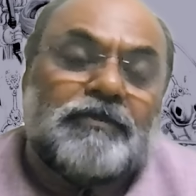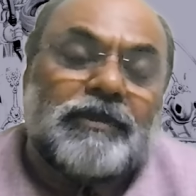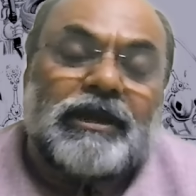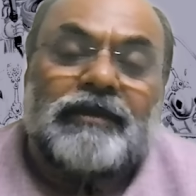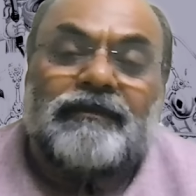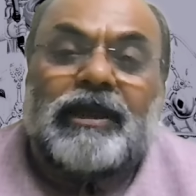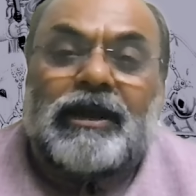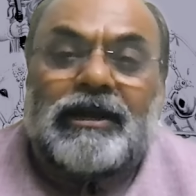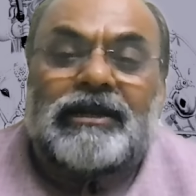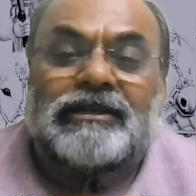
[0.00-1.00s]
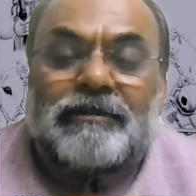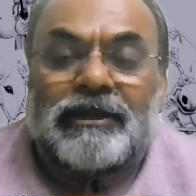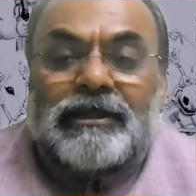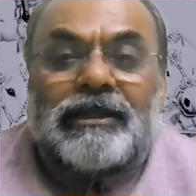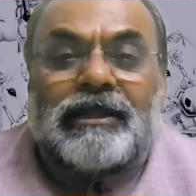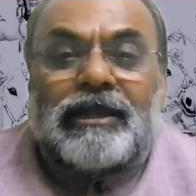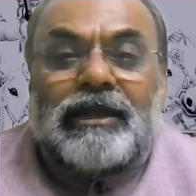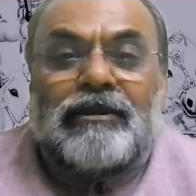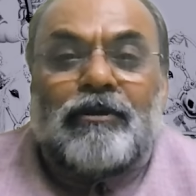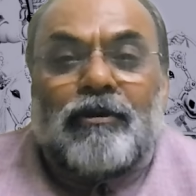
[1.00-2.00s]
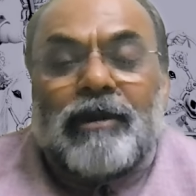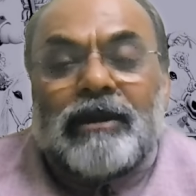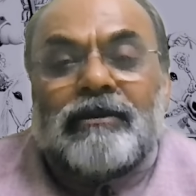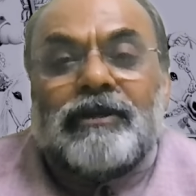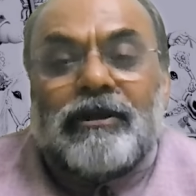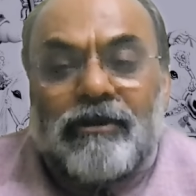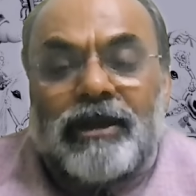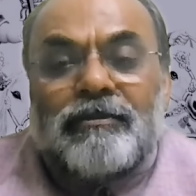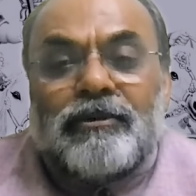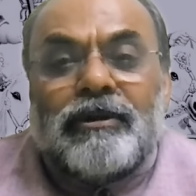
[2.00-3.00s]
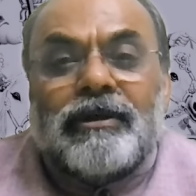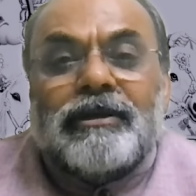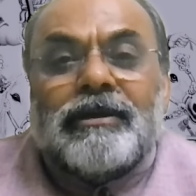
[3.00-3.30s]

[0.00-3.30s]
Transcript: And if they can't explain, then they need to go back to the drawing board.